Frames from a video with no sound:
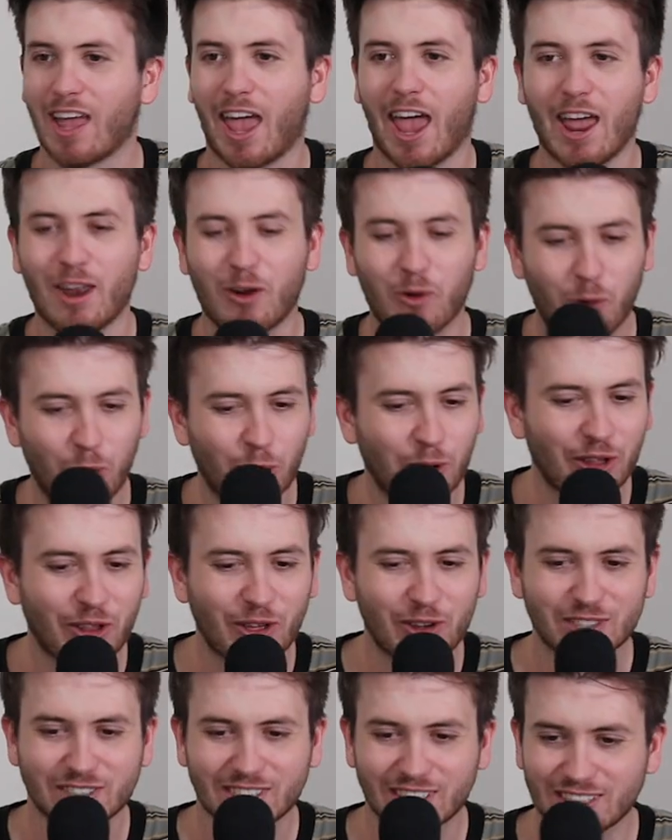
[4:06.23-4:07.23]
And all
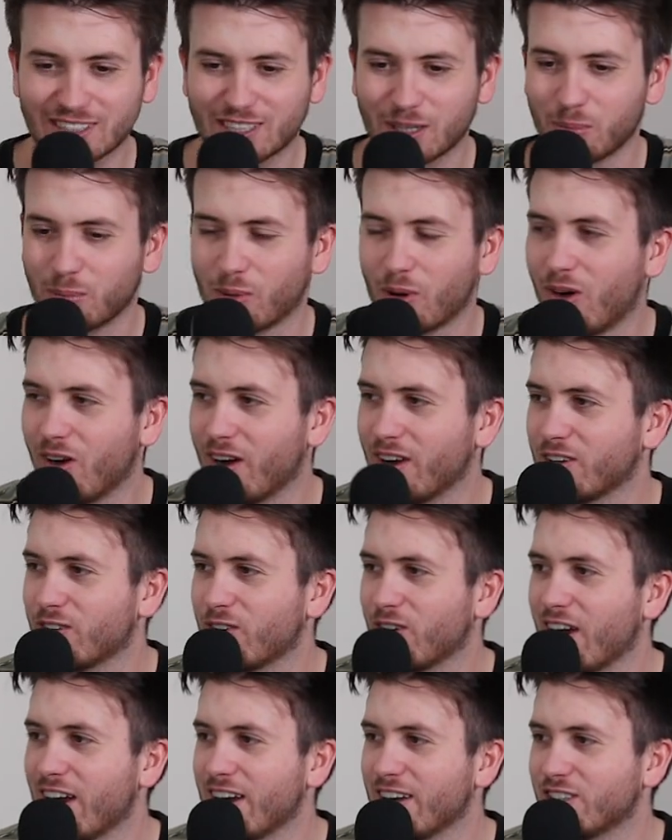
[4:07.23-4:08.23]
of those things combined
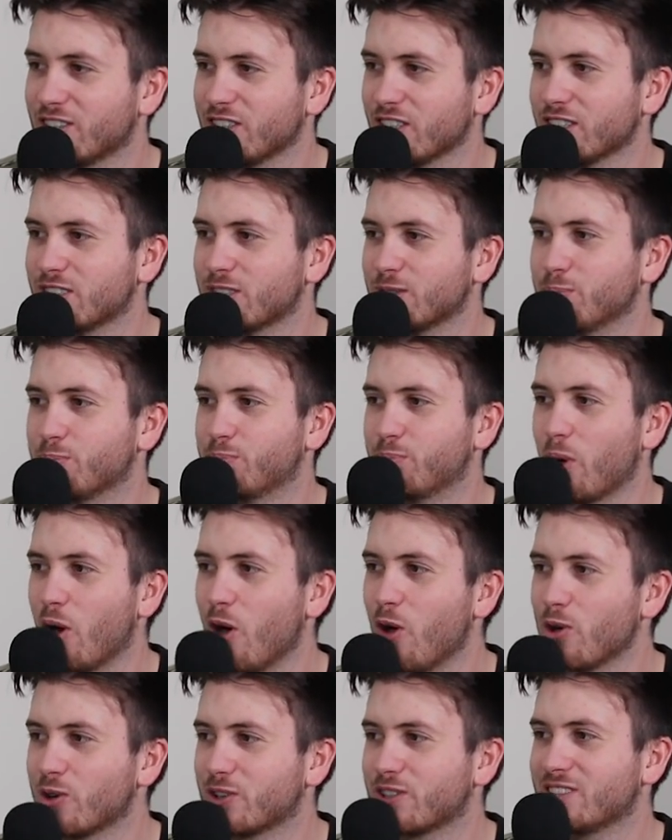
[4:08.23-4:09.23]
created just
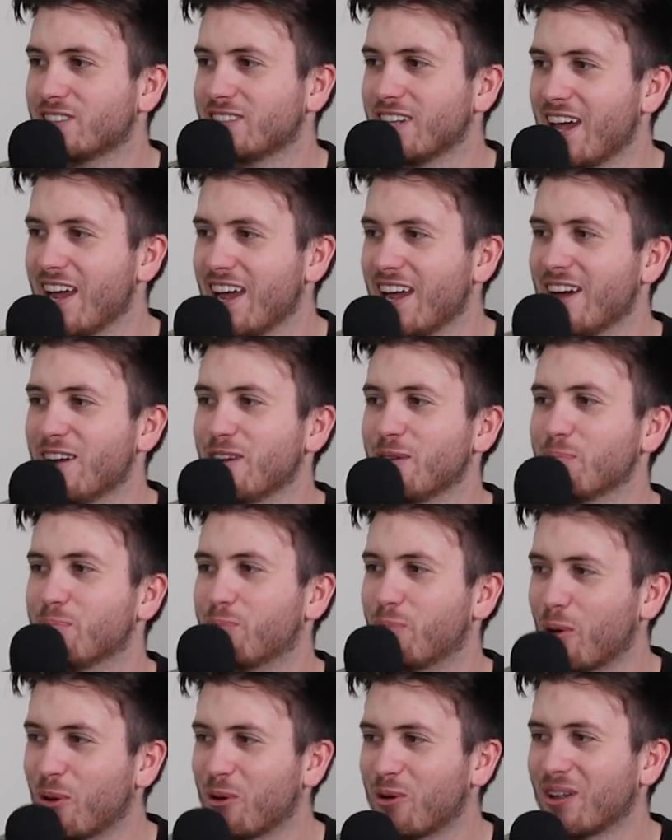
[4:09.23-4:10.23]
congestion, bogs down,
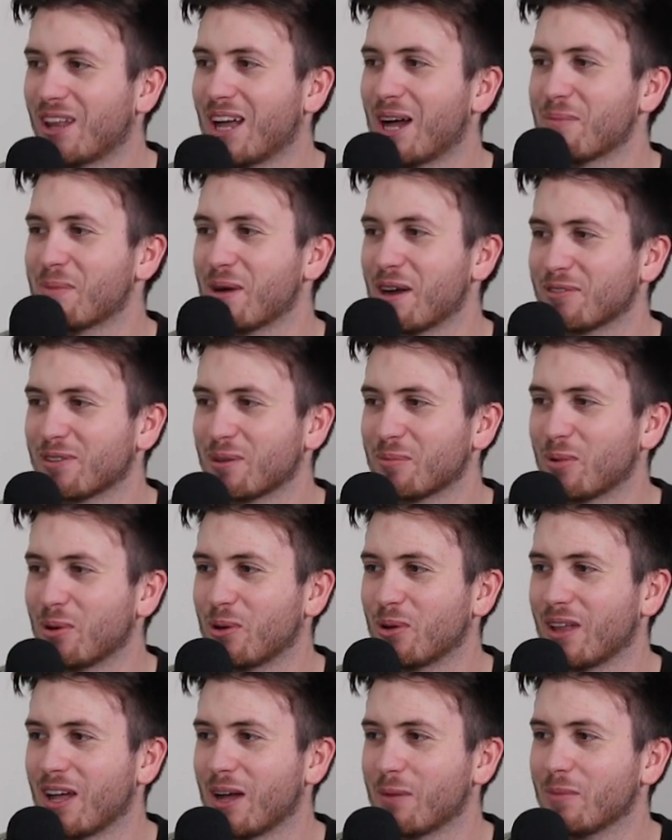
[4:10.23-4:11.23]
ball up after
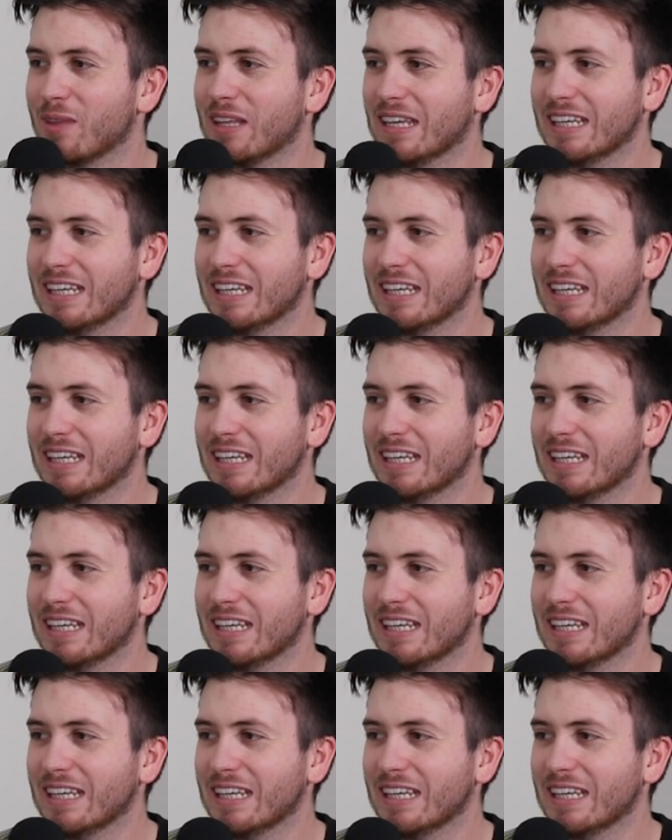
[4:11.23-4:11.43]
ball up.